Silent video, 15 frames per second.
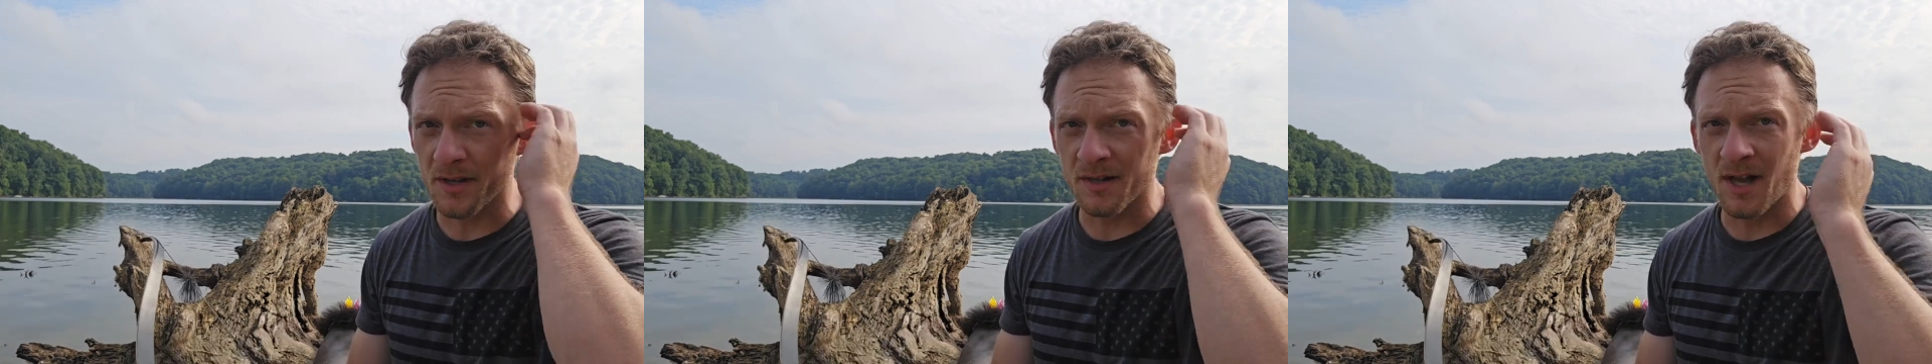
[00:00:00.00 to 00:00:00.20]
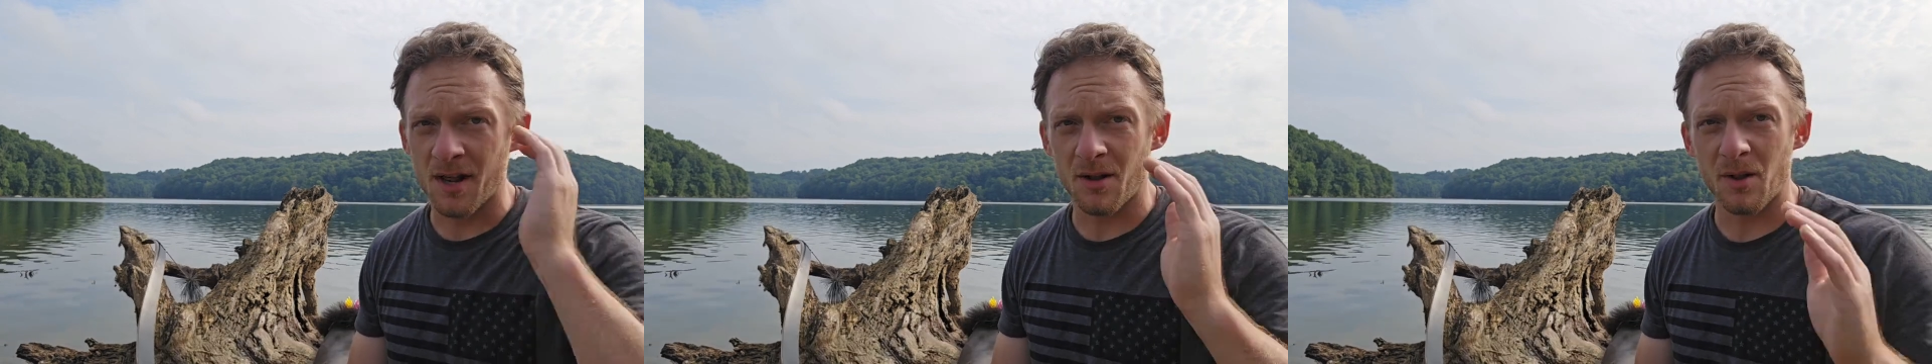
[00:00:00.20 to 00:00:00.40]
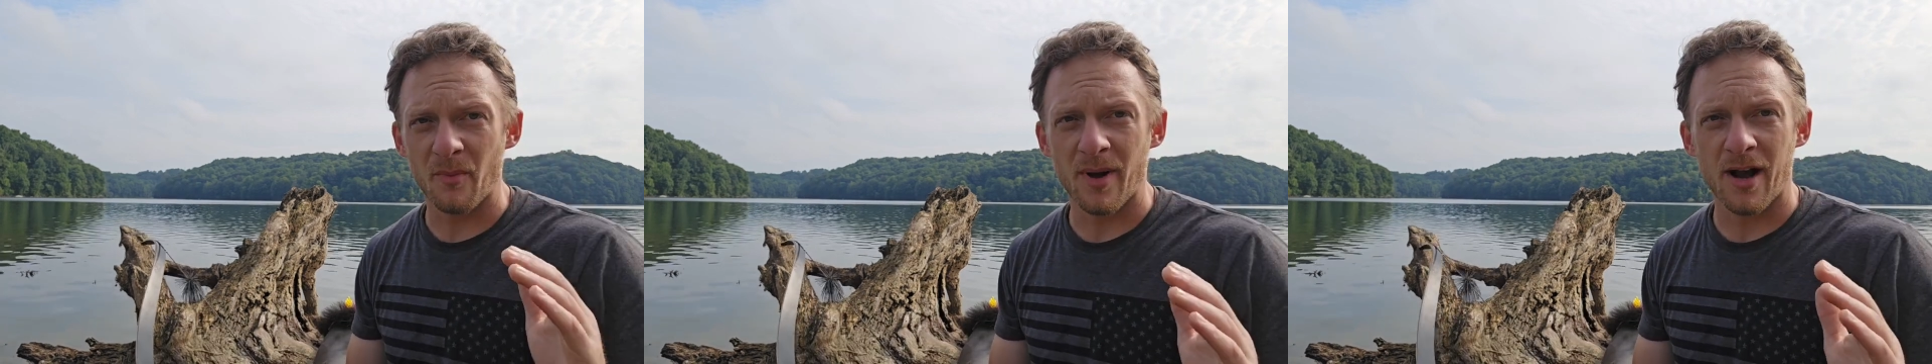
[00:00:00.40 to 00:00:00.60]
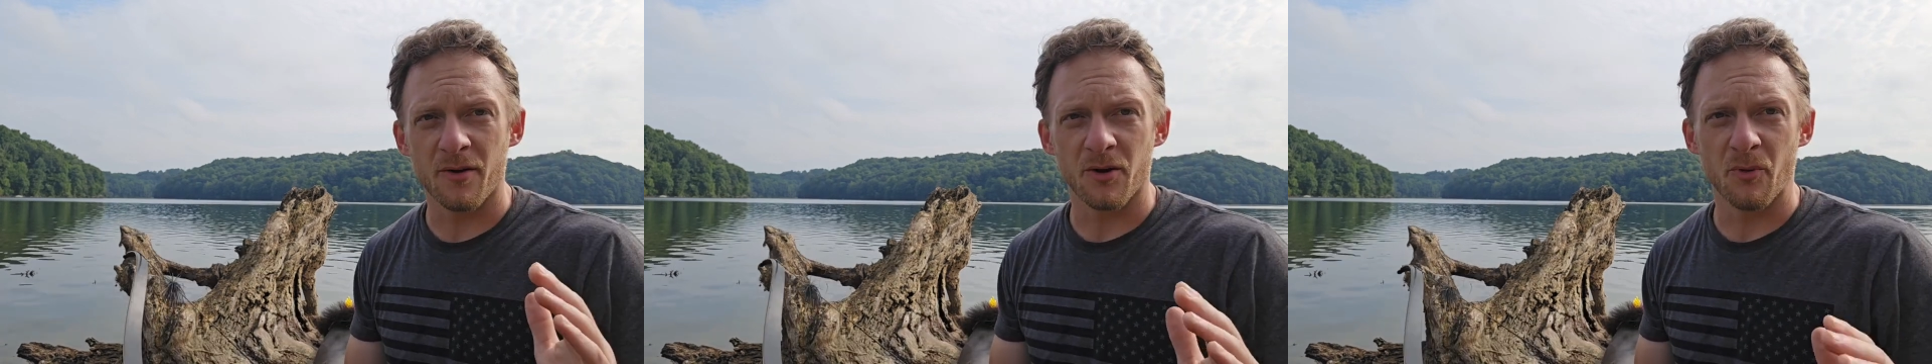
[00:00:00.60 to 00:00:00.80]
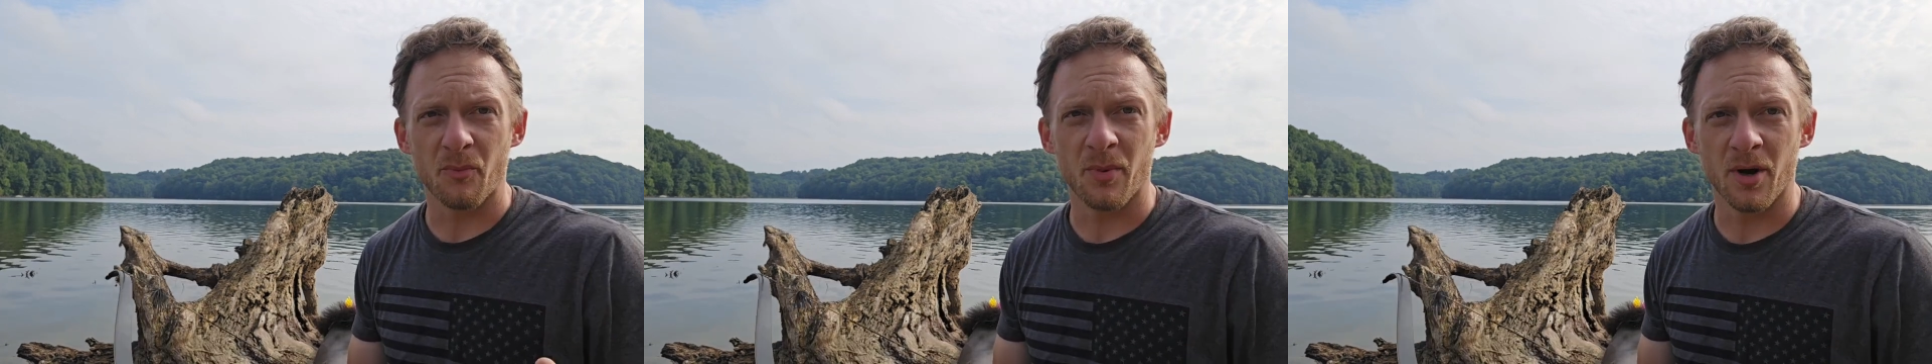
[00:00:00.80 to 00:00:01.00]
is not all about
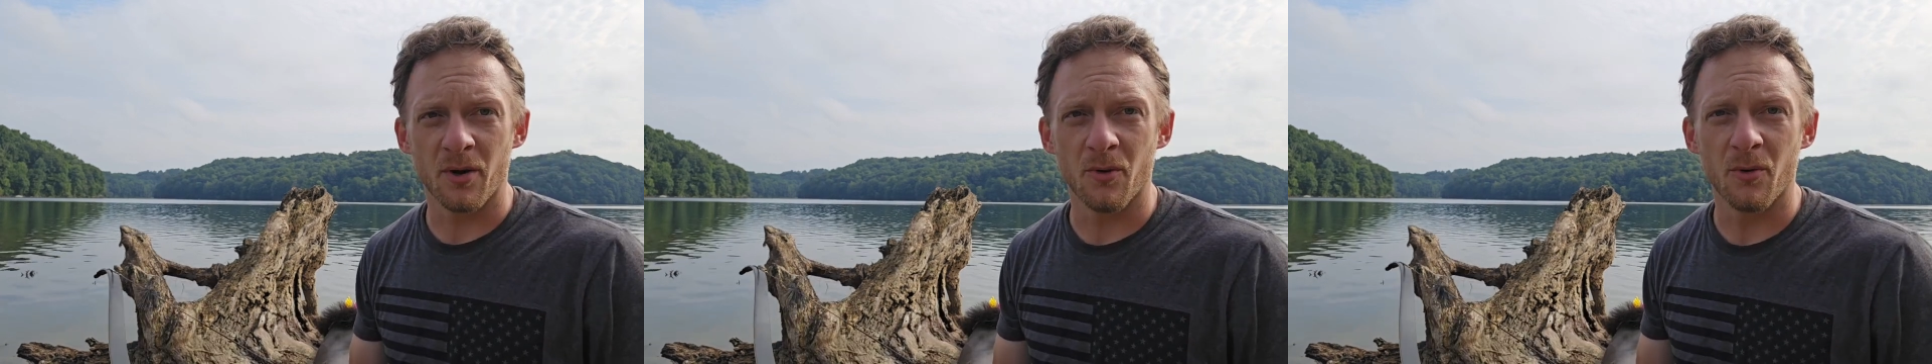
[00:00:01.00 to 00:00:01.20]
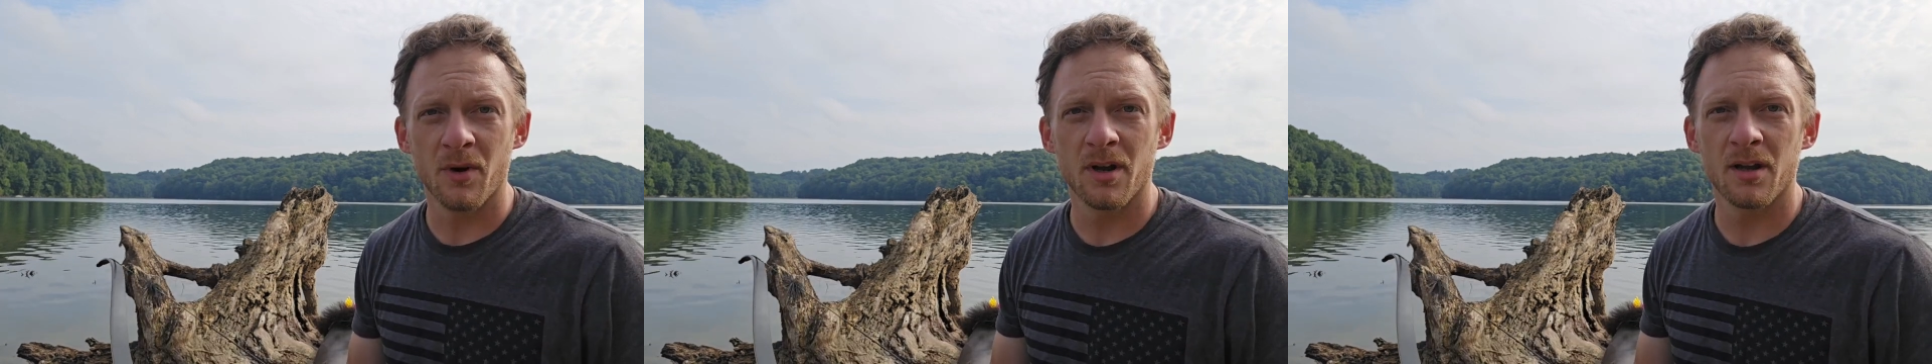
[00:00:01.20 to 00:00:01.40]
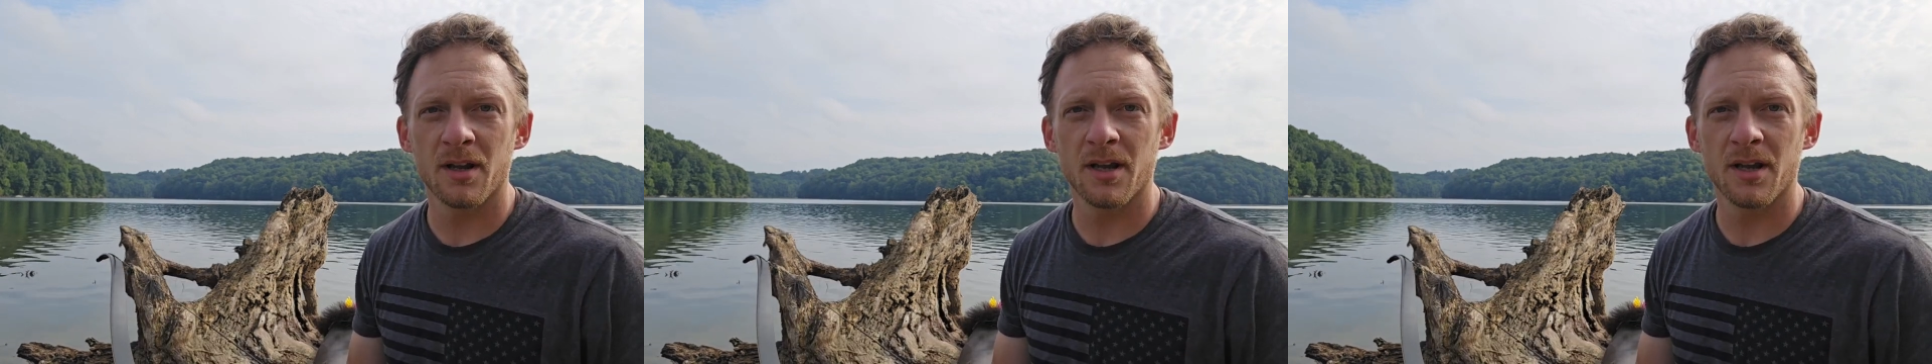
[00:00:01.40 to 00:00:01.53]
your bow.